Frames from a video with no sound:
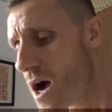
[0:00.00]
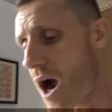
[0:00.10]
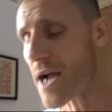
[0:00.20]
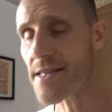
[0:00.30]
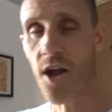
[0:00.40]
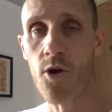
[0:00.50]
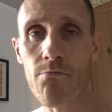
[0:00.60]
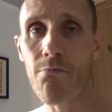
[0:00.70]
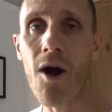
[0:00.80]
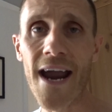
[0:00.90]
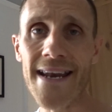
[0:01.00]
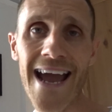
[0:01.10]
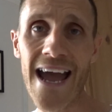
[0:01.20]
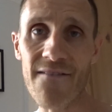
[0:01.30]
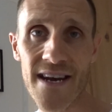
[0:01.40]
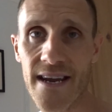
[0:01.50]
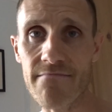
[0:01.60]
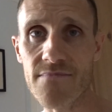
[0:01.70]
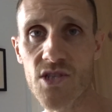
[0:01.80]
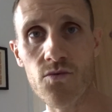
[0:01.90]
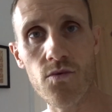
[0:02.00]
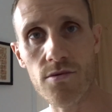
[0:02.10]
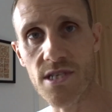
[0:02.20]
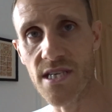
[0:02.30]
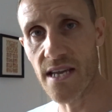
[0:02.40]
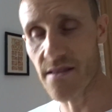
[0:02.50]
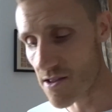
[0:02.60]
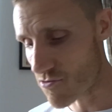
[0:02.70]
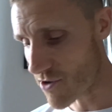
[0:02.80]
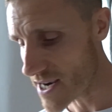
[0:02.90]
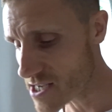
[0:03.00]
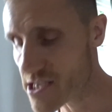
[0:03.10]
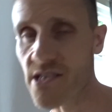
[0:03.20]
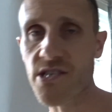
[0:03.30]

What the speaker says: I don't mind having it towards the end of the race.